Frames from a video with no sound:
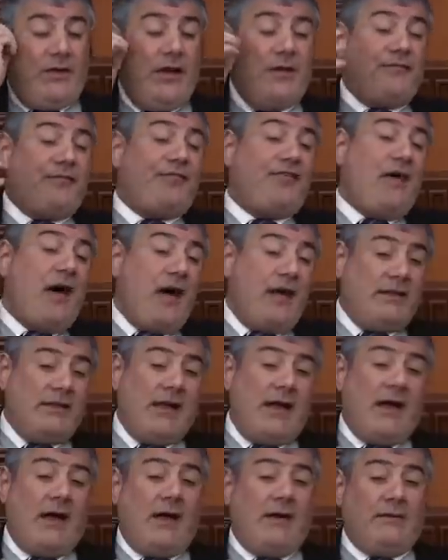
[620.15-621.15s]
Rav
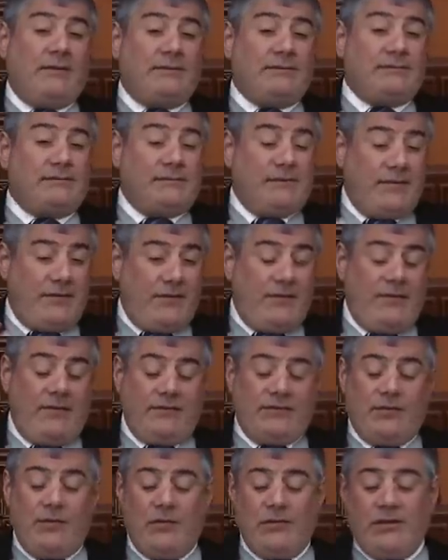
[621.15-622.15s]
Sarna
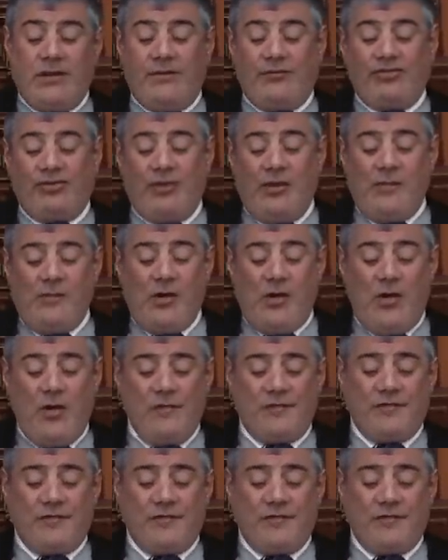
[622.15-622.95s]
told Rav Shlomo